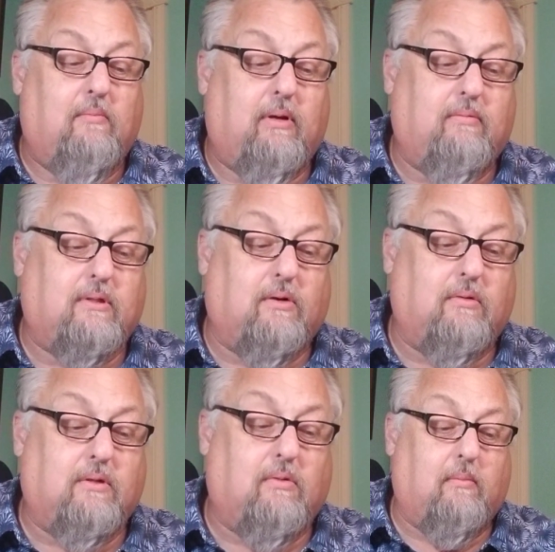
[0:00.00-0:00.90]
But it was
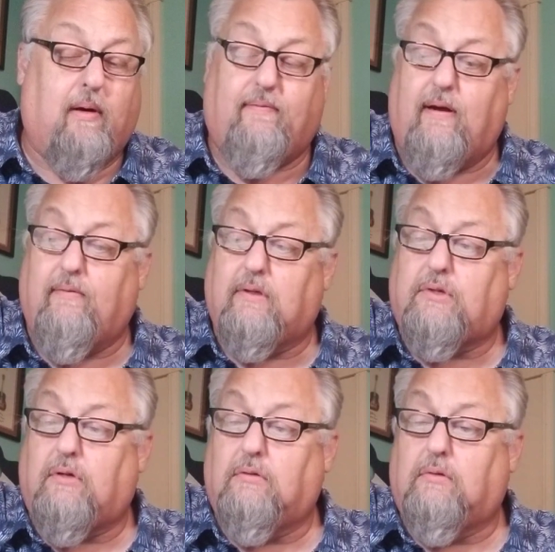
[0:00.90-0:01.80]
always of my favorite
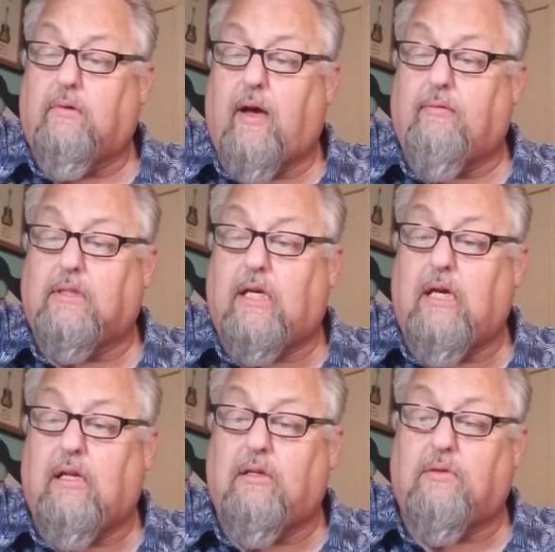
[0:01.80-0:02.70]
songs when I was a
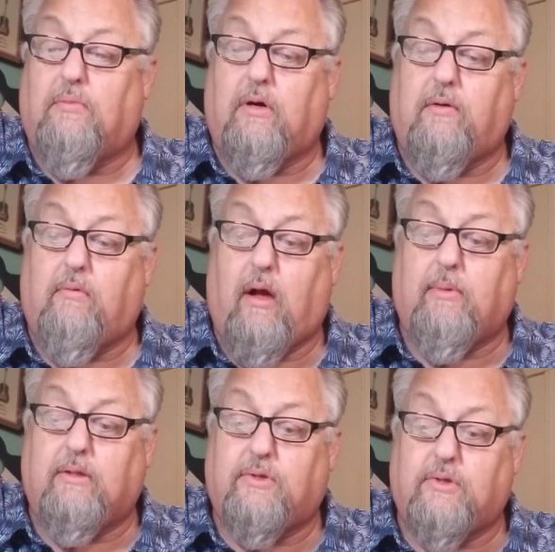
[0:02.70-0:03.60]
kid. It's a Marty
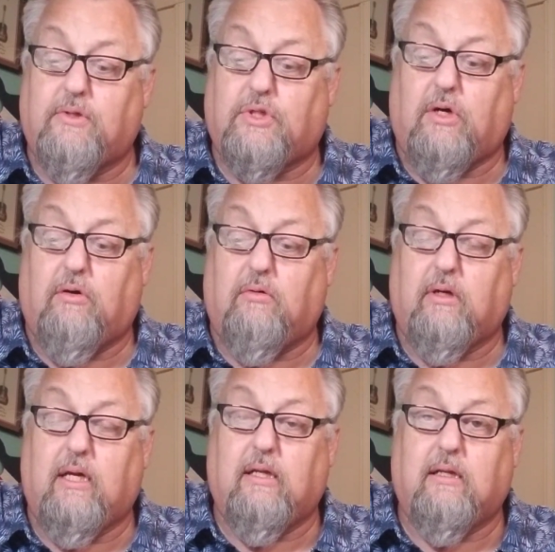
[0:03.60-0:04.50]
Robbins song.
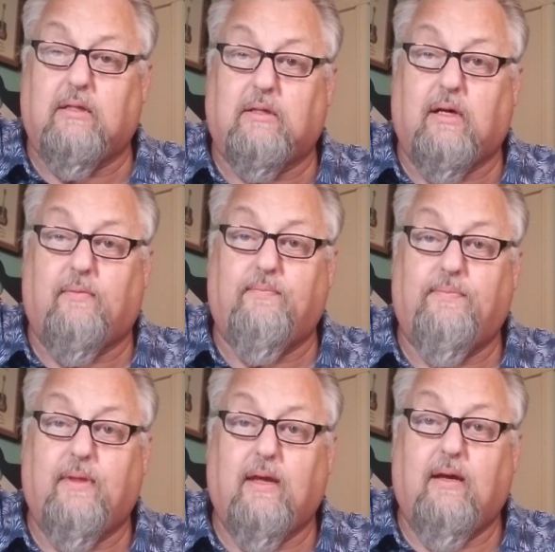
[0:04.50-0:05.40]
It is um,
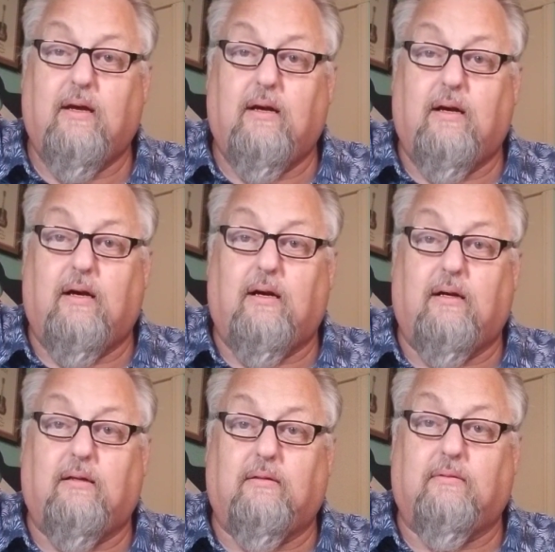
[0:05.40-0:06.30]

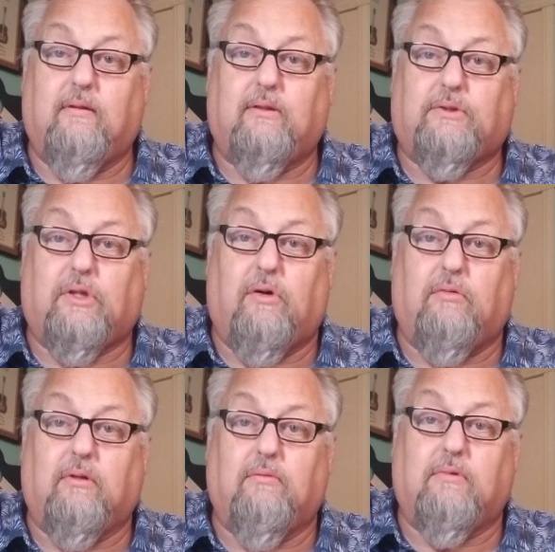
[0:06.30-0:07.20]
uh, a
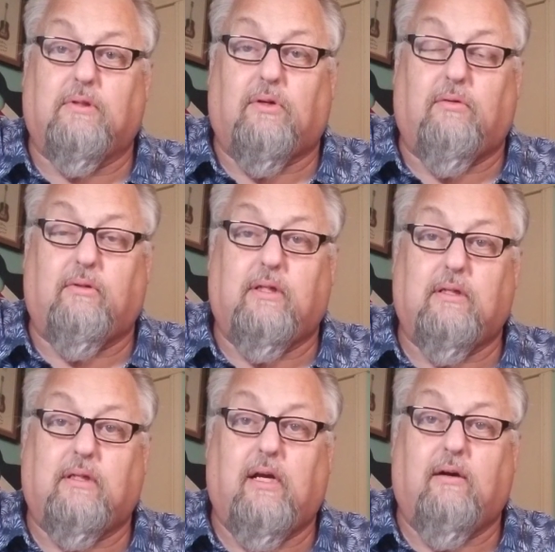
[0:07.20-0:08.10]
song that was on
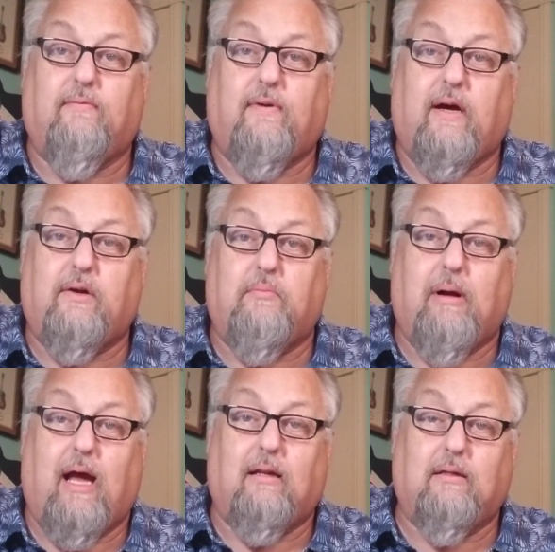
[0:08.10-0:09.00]
his Gunfighter
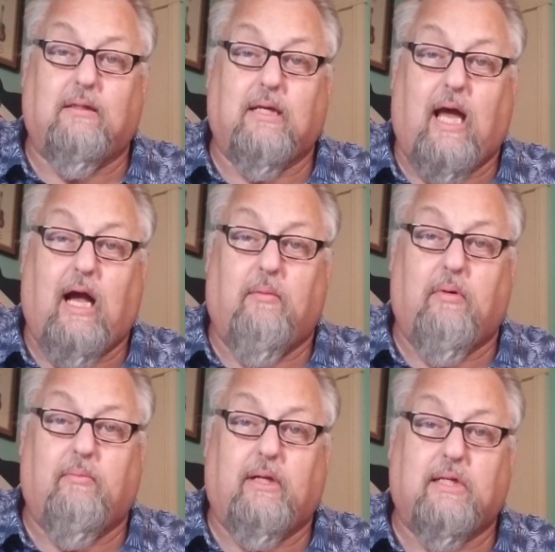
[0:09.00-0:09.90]
Ballads
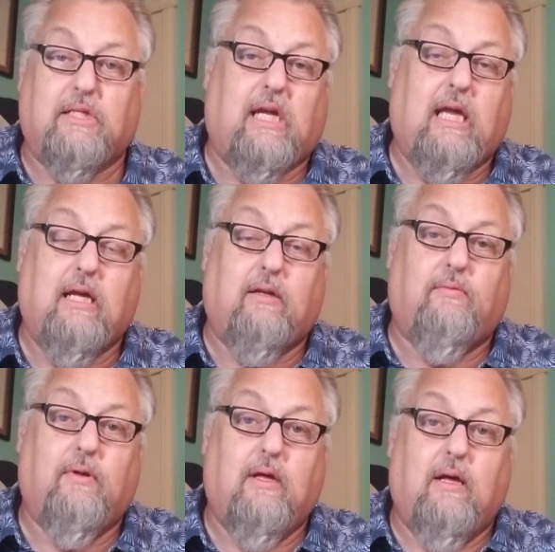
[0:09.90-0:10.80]
album. And as a kid,
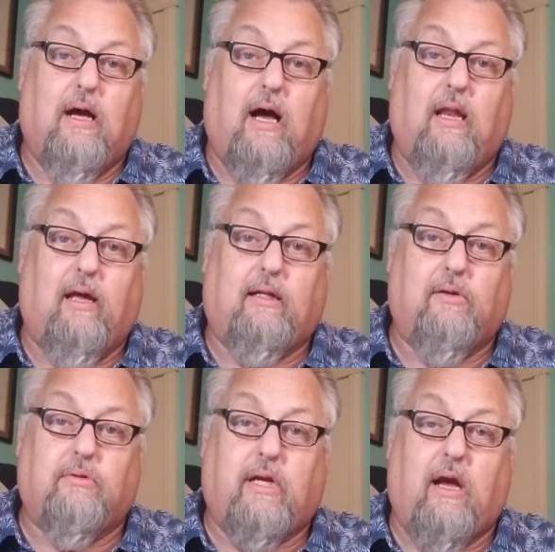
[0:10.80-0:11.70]
I like
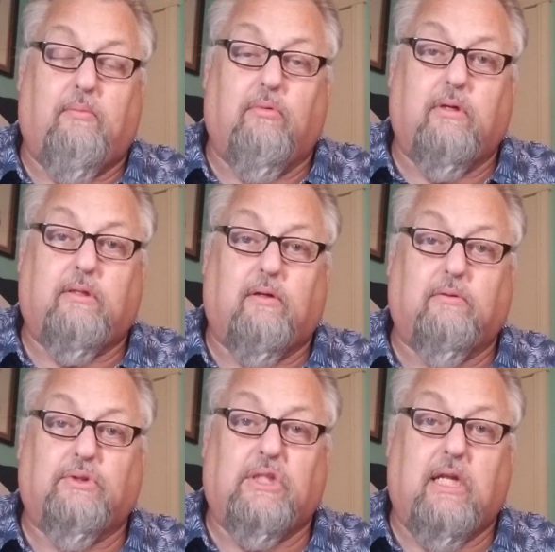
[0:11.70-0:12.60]
those cowboy
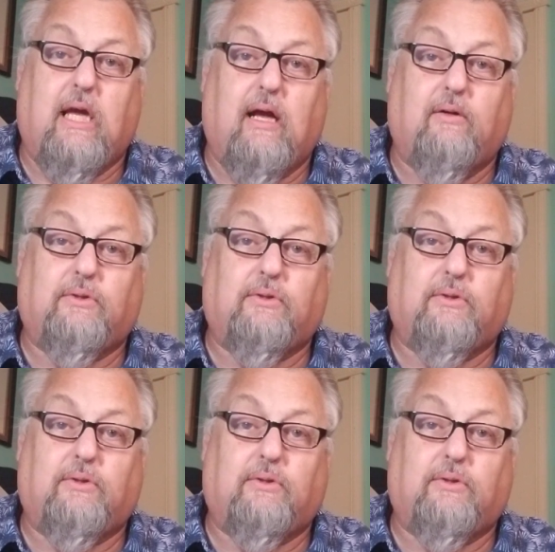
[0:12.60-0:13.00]
songs anyhow.